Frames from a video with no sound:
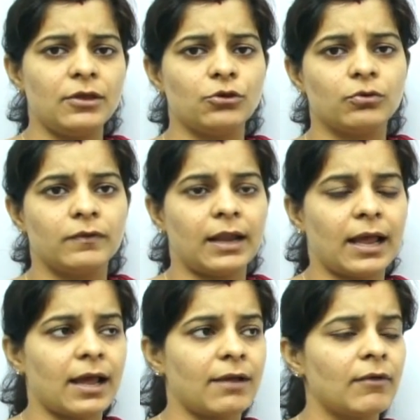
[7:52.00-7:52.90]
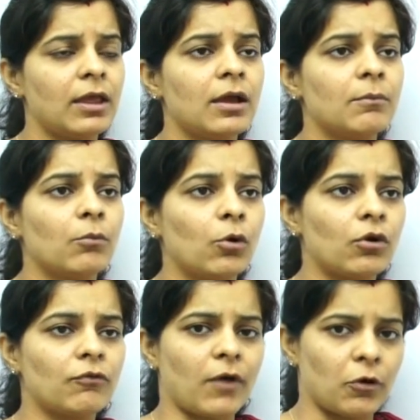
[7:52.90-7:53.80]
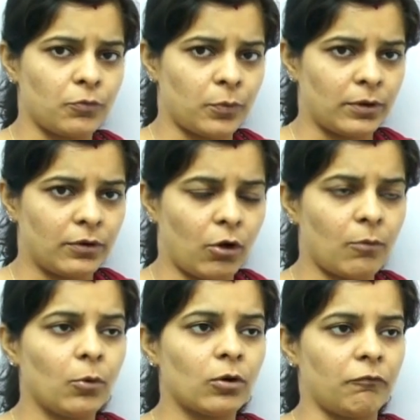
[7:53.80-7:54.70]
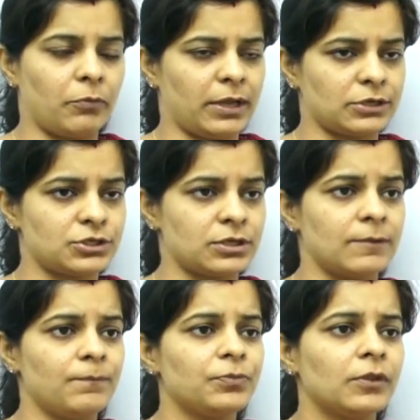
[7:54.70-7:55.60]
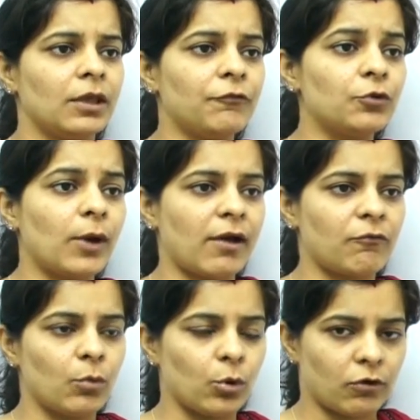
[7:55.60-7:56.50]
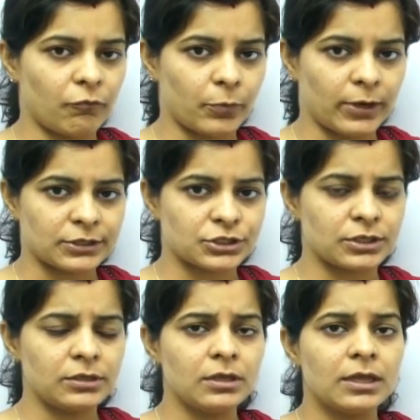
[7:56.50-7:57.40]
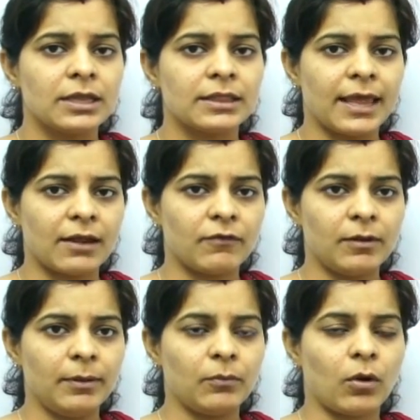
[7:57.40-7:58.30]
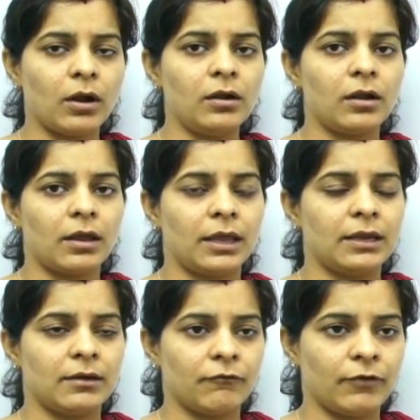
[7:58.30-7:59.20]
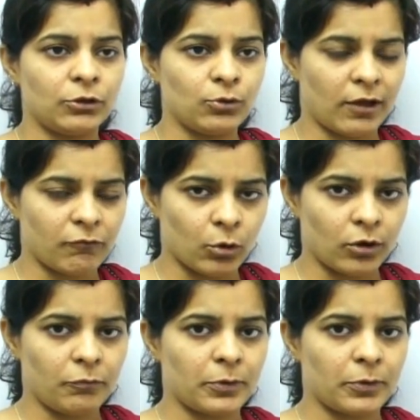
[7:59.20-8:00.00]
You will have more of output or more of production. If you have more of production, there will be what? When you have more of